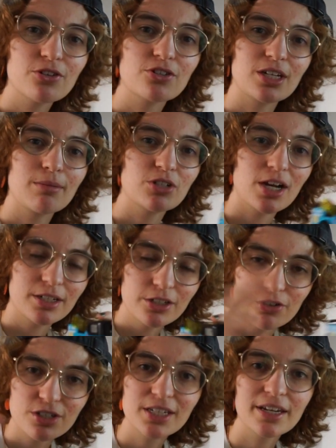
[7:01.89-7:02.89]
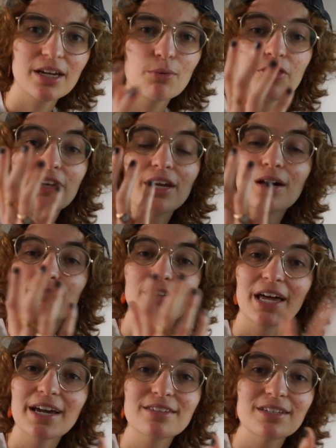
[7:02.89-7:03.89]
your subject and your setting with enough
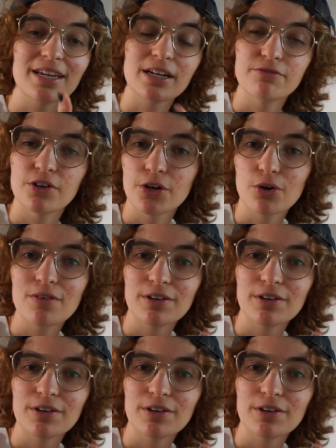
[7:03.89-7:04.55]
light to take a photo of